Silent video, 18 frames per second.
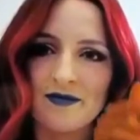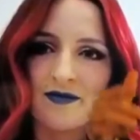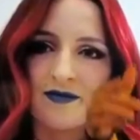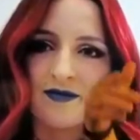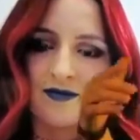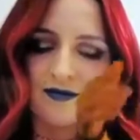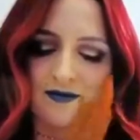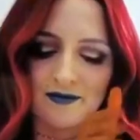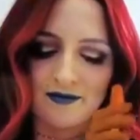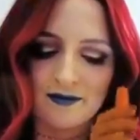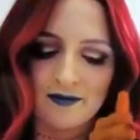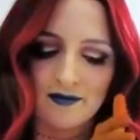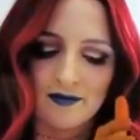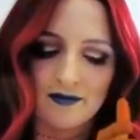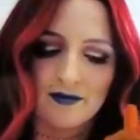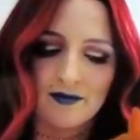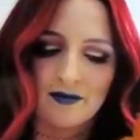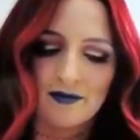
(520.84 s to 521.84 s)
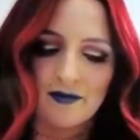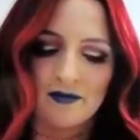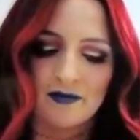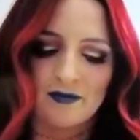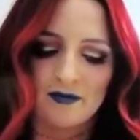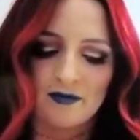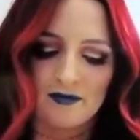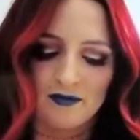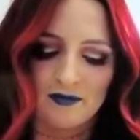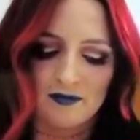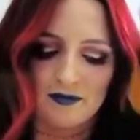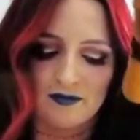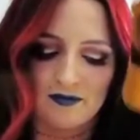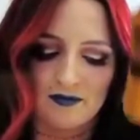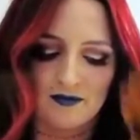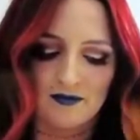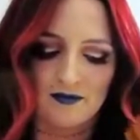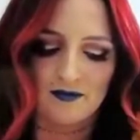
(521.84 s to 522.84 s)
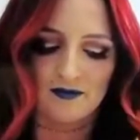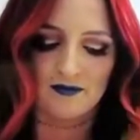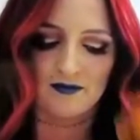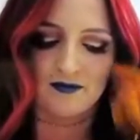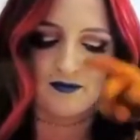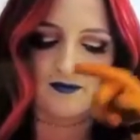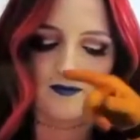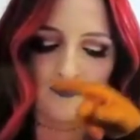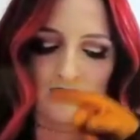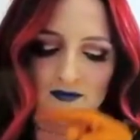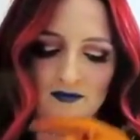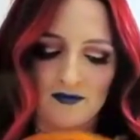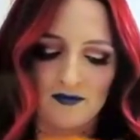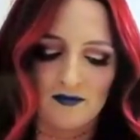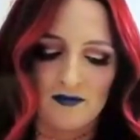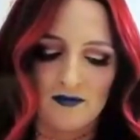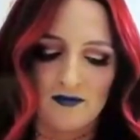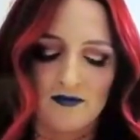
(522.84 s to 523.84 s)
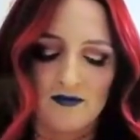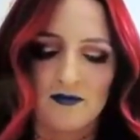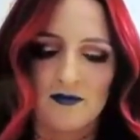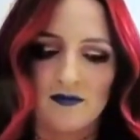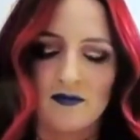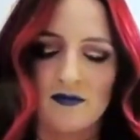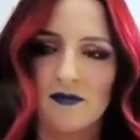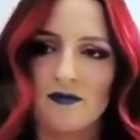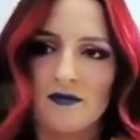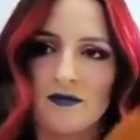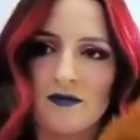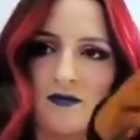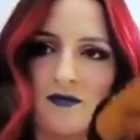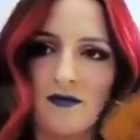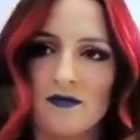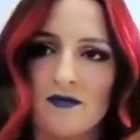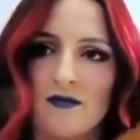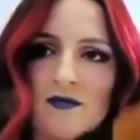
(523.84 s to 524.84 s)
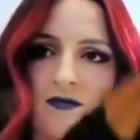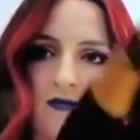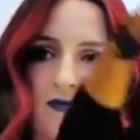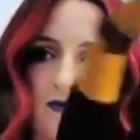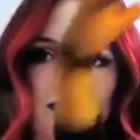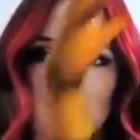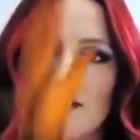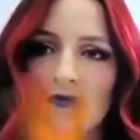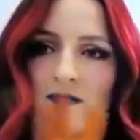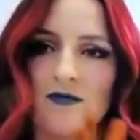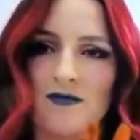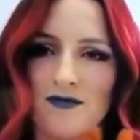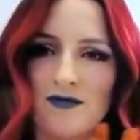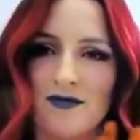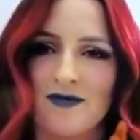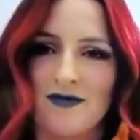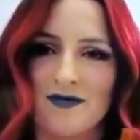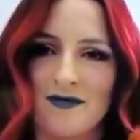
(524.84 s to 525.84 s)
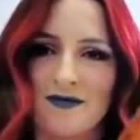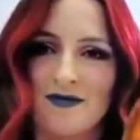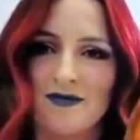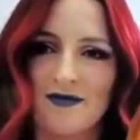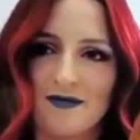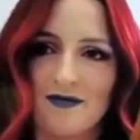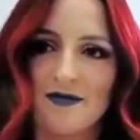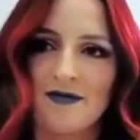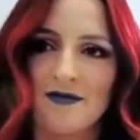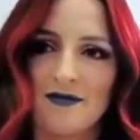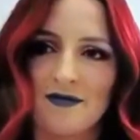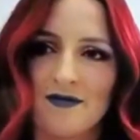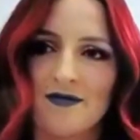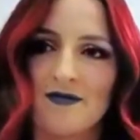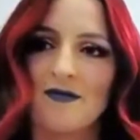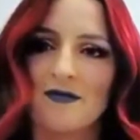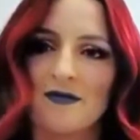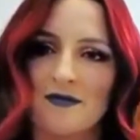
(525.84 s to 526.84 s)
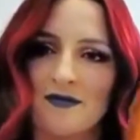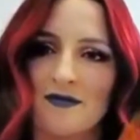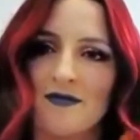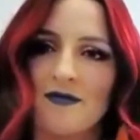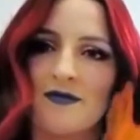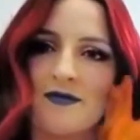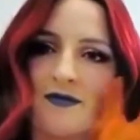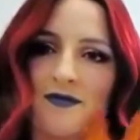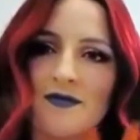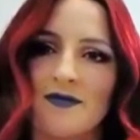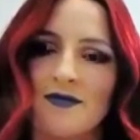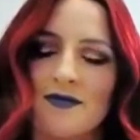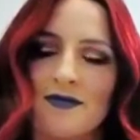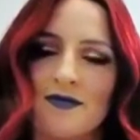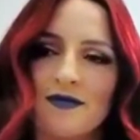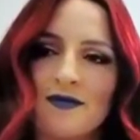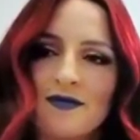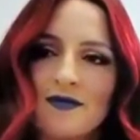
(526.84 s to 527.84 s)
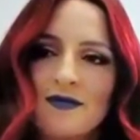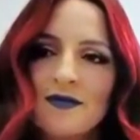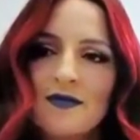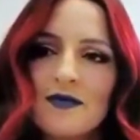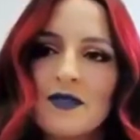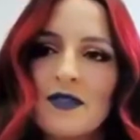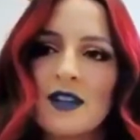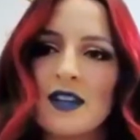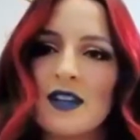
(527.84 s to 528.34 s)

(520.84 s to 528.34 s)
(silent)